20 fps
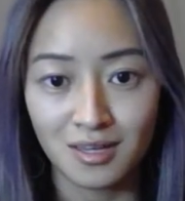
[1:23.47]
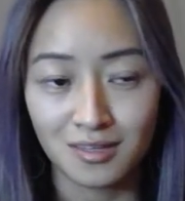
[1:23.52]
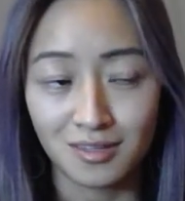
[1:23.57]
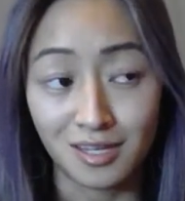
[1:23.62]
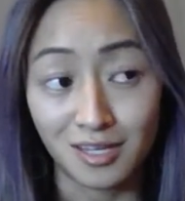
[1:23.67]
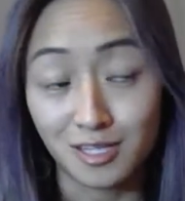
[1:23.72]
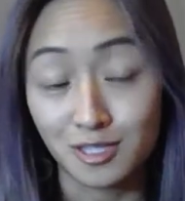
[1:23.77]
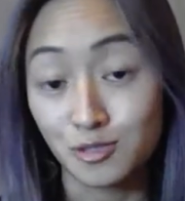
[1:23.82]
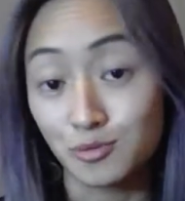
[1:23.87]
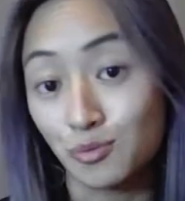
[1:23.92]

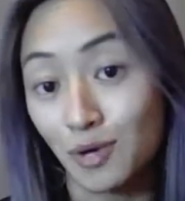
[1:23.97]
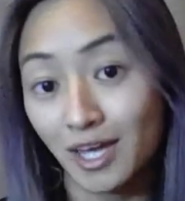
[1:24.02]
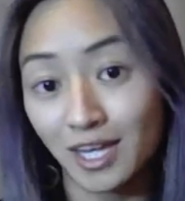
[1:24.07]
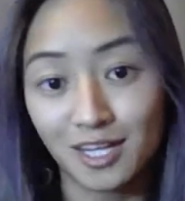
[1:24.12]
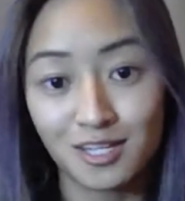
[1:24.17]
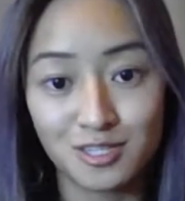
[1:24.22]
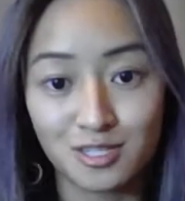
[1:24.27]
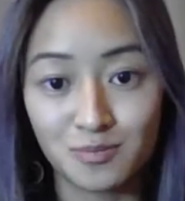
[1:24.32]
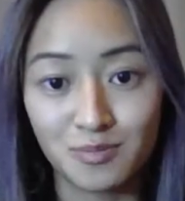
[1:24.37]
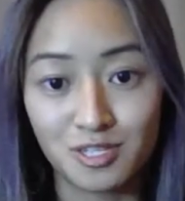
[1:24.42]
that is
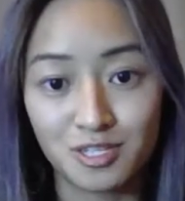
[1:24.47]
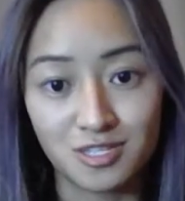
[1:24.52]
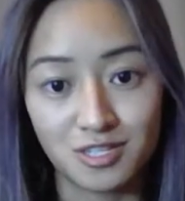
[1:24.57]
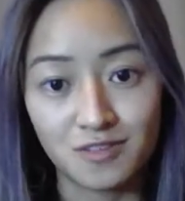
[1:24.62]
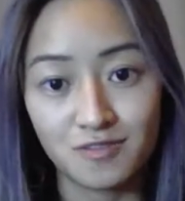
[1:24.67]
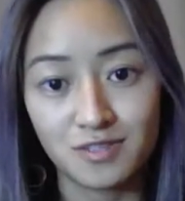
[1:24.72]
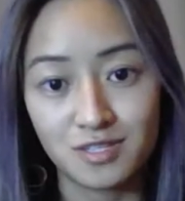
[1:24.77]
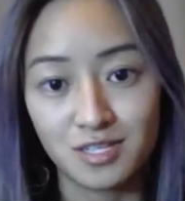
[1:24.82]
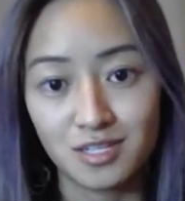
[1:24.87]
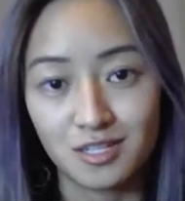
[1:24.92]
waiting to be
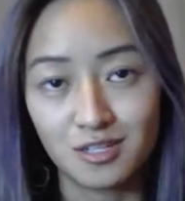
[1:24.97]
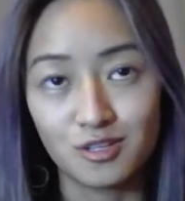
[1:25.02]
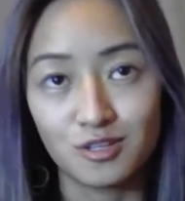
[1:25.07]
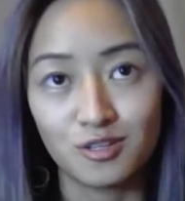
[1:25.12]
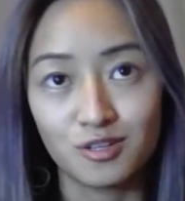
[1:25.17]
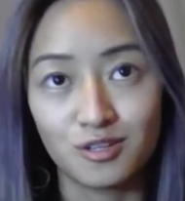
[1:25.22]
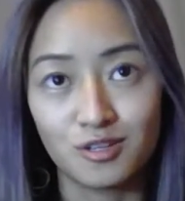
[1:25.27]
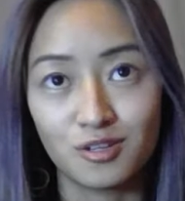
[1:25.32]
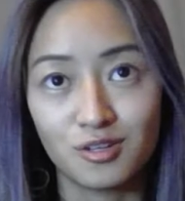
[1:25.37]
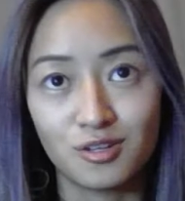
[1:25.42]
shifted
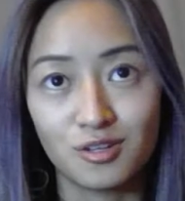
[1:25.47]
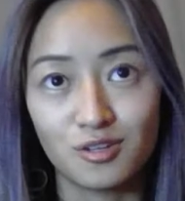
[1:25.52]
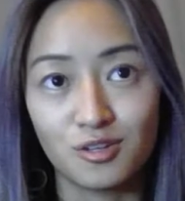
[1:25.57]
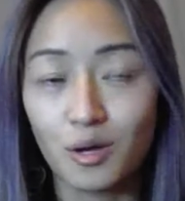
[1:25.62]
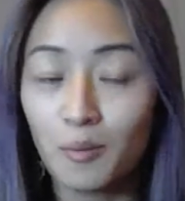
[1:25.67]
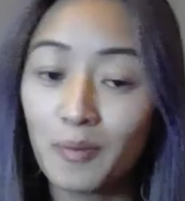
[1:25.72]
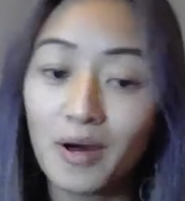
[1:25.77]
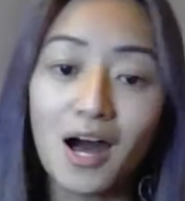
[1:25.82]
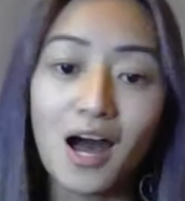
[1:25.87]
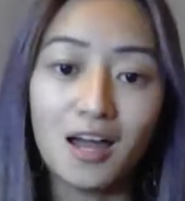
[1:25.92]

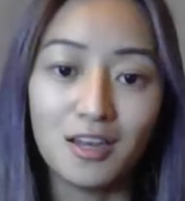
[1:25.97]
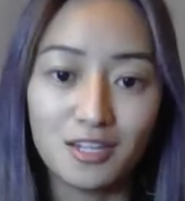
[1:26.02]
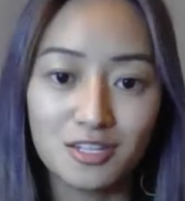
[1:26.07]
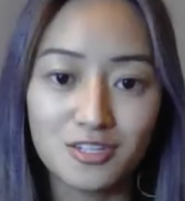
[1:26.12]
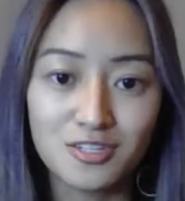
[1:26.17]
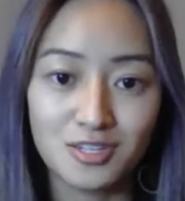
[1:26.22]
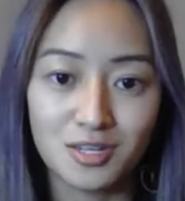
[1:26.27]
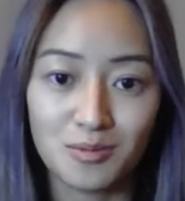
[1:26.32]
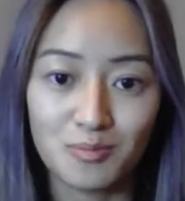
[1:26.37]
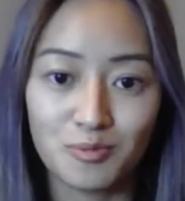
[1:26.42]
your
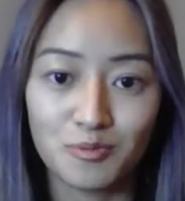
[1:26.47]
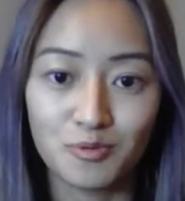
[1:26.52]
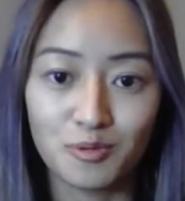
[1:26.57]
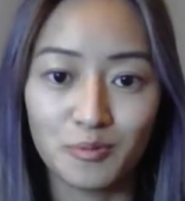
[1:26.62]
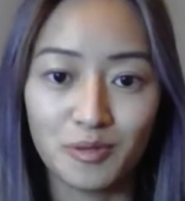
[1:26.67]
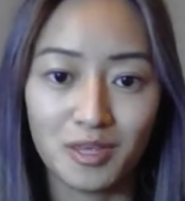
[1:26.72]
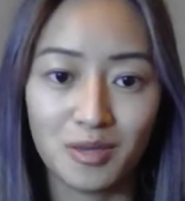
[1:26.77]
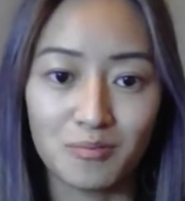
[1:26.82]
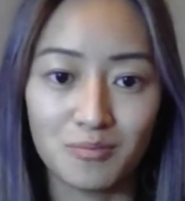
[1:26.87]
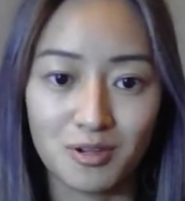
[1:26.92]
partnership will
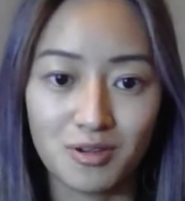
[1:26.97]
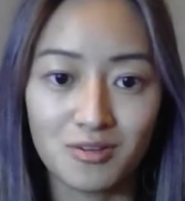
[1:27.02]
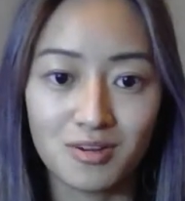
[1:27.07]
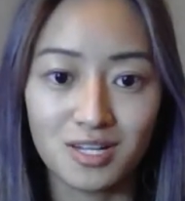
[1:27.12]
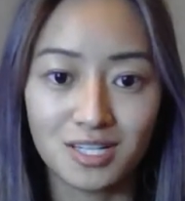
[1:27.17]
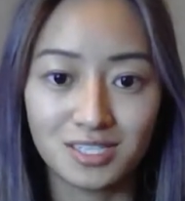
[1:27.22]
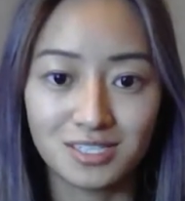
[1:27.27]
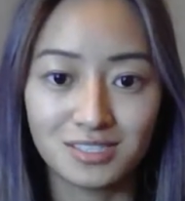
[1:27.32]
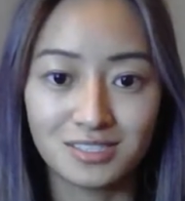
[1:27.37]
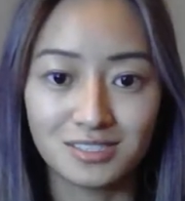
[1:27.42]
be a
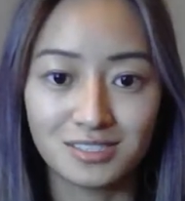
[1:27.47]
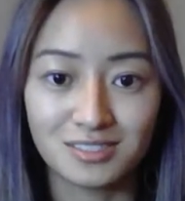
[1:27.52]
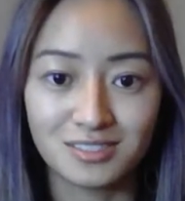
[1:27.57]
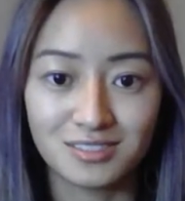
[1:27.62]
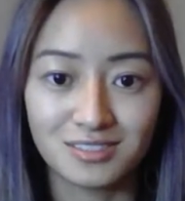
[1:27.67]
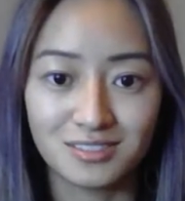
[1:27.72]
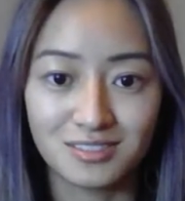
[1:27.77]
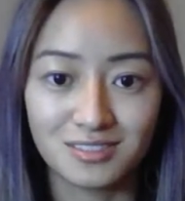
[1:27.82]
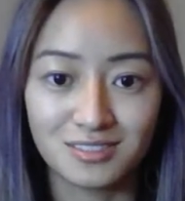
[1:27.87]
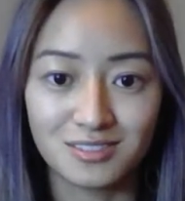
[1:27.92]
mirror
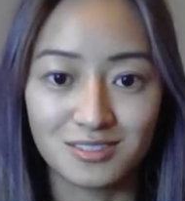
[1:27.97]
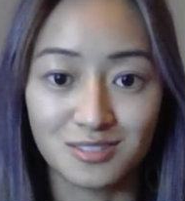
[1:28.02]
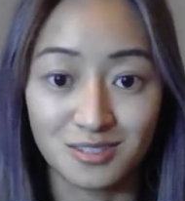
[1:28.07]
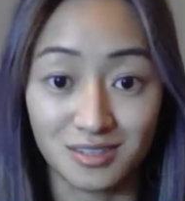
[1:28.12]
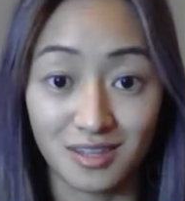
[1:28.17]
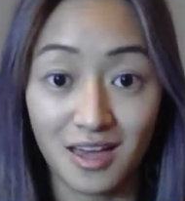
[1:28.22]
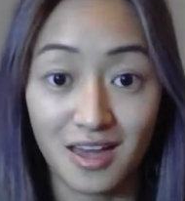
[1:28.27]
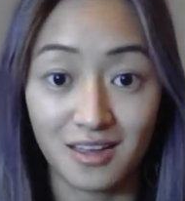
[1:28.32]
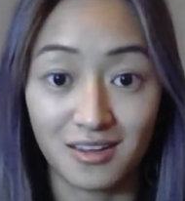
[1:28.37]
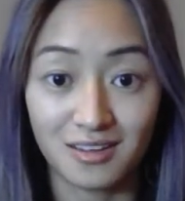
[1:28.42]
to
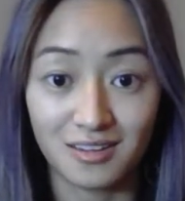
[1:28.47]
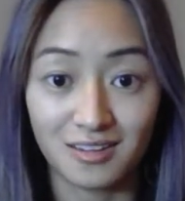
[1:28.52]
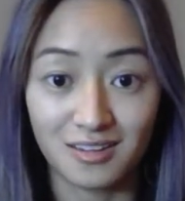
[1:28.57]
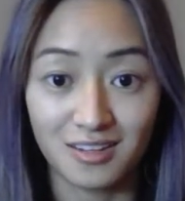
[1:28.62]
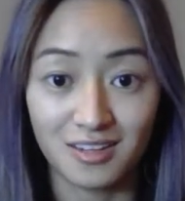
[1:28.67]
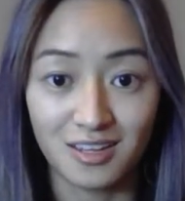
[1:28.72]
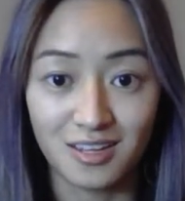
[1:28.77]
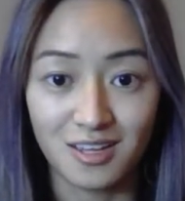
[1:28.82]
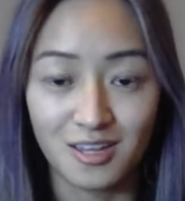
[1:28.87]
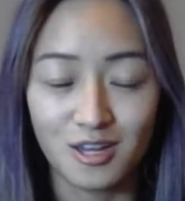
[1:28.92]
that
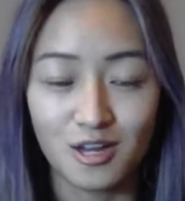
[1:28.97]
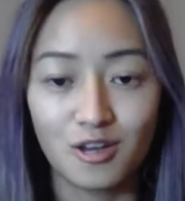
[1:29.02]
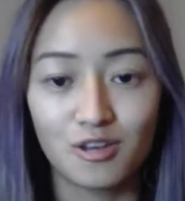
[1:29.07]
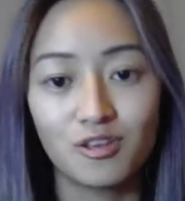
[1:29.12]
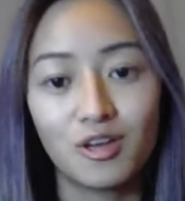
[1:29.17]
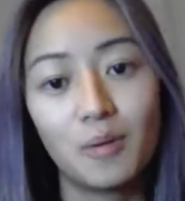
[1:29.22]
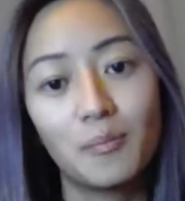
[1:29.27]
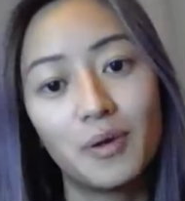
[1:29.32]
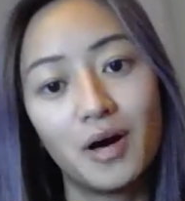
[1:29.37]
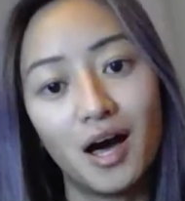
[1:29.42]

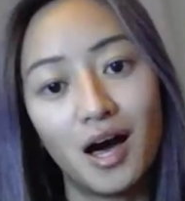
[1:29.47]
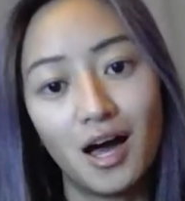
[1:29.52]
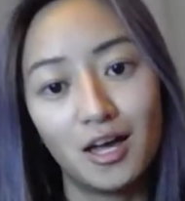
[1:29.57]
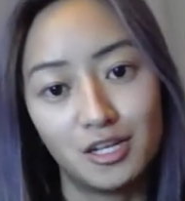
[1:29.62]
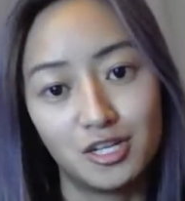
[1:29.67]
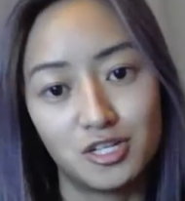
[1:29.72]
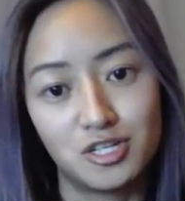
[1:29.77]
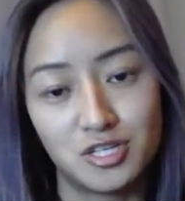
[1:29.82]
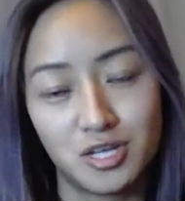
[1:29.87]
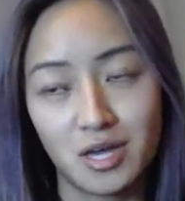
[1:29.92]
your
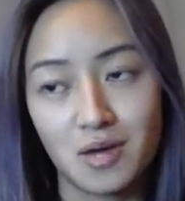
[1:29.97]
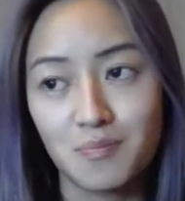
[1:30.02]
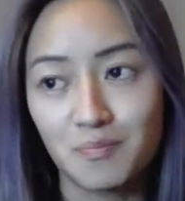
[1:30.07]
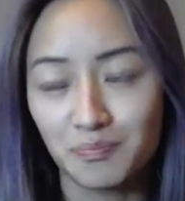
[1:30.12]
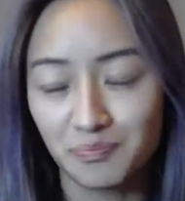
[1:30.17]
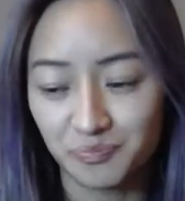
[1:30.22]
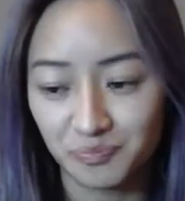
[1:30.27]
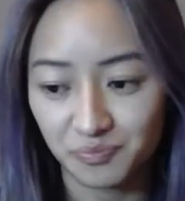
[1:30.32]
partnership